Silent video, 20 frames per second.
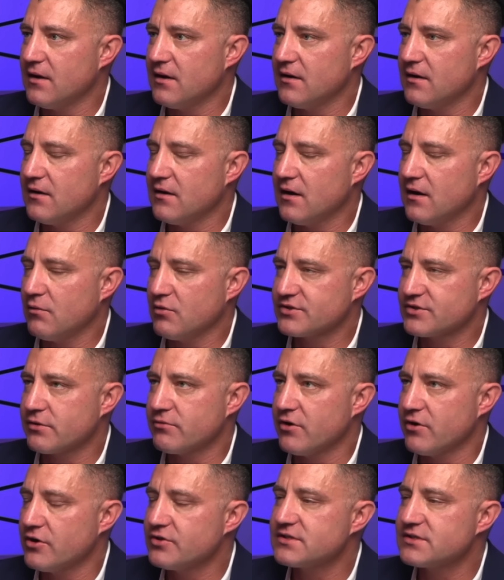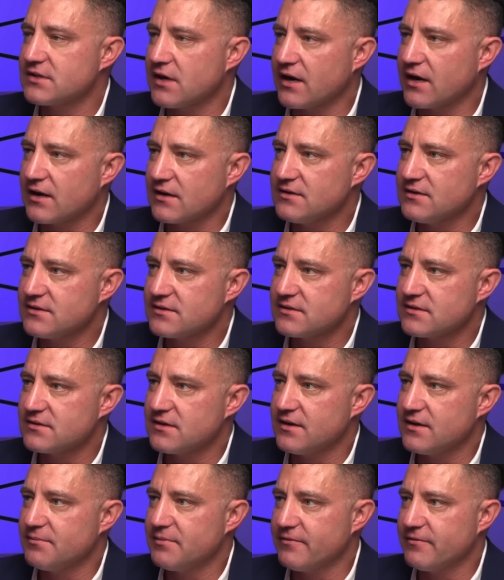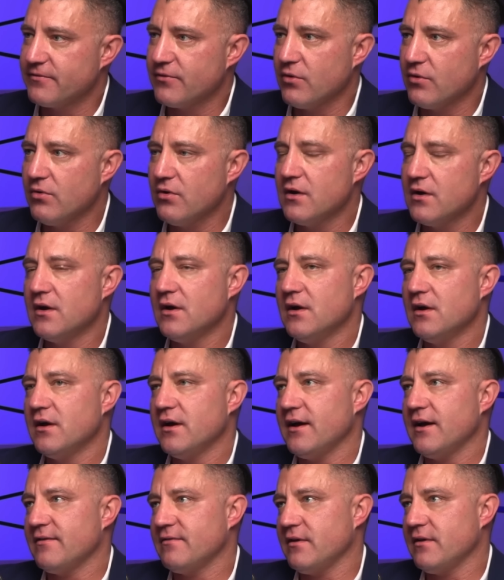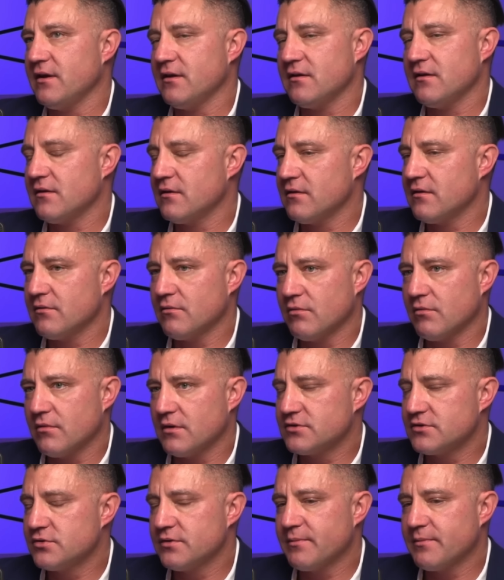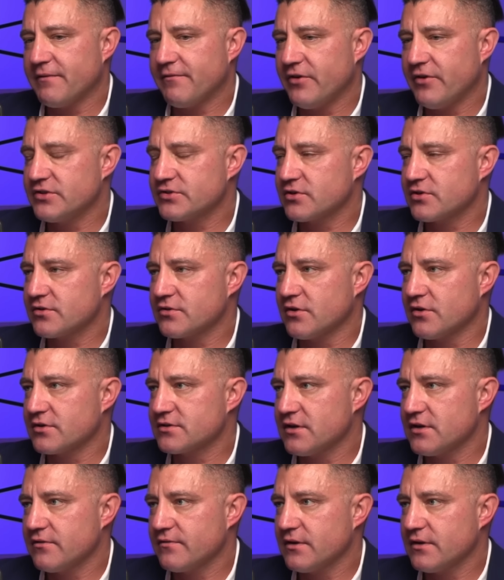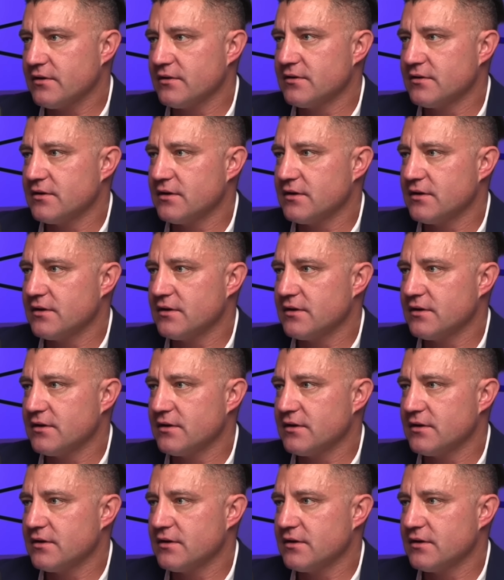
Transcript: I was a road cyclist before, and then 2 of my friends got knocked over.